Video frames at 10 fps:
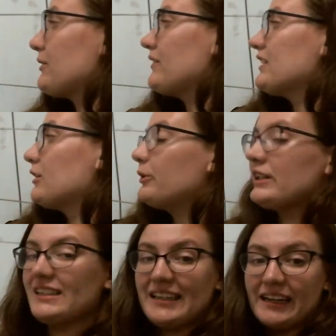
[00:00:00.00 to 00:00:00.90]

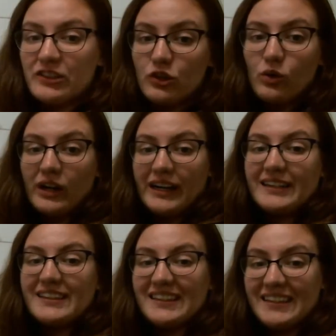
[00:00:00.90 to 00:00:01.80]
0.6 or
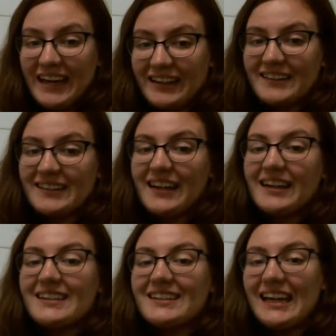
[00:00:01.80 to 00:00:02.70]

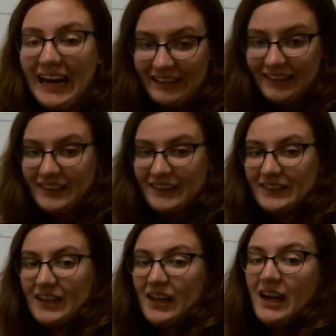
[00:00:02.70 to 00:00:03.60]

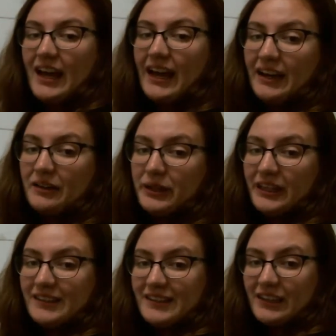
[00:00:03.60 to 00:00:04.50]
6/10. And we
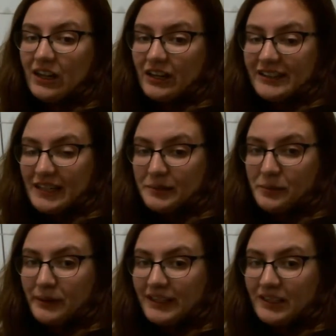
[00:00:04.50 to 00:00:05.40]
can see that our decimal
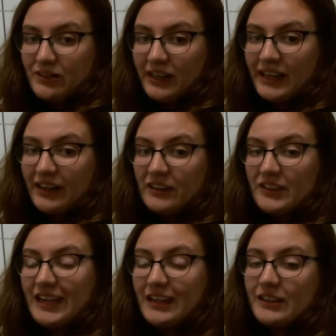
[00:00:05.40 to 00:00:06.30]
place is right here, so
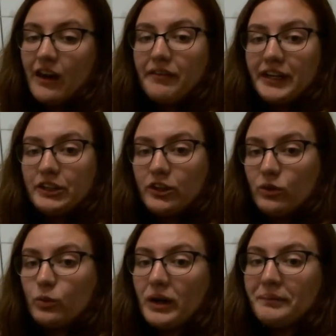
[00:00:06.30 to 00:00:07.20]
that's how I know
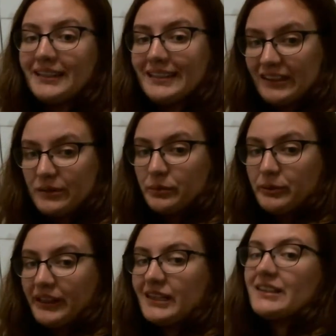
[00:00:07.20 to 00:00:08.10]
where my decimal
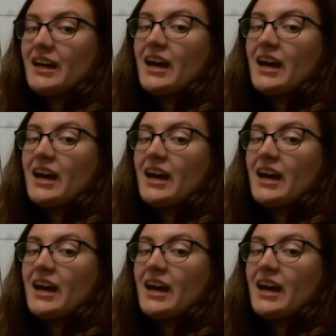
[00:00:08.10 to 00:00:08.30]
place